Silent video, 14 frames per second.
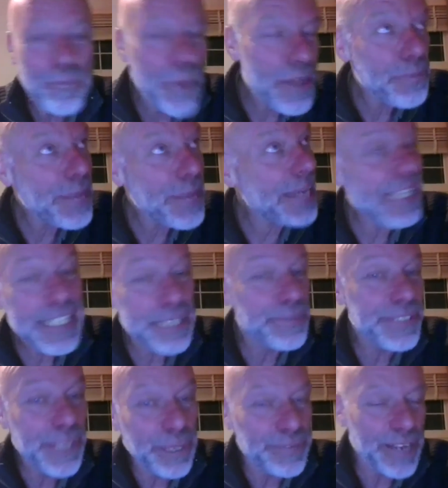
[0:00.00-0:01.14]
whether magnesium
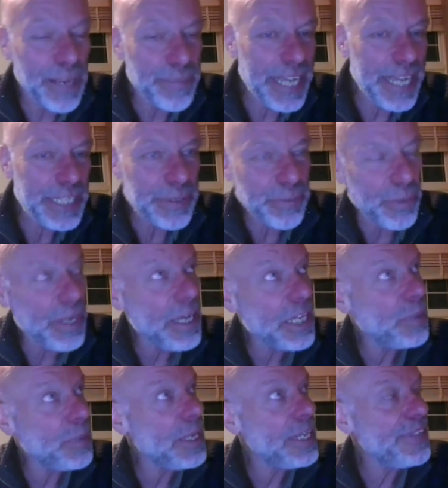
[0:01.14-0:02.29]
sulfate paste would work,
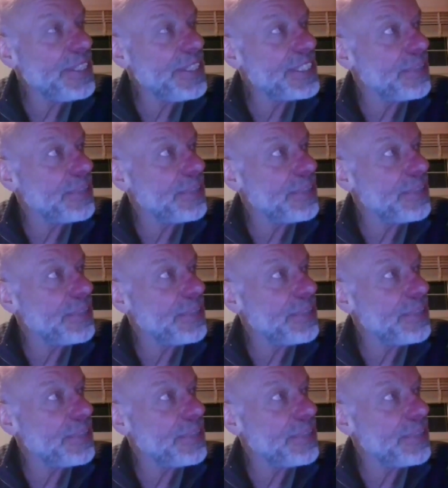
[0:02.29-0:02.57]
well, if it's